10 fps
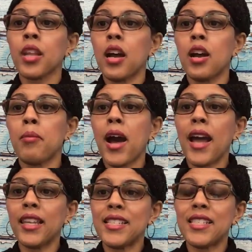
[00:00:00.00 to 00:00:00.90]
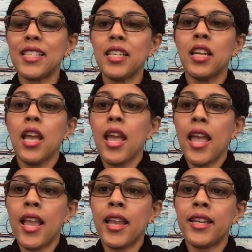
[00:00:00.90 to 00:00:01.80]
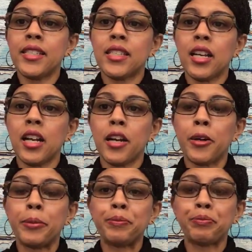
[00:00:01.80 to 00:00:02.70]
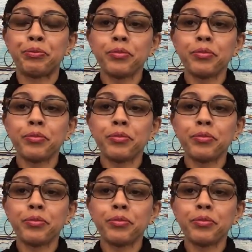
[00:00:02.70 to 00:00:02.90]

Um, hi, Lindsay. And um,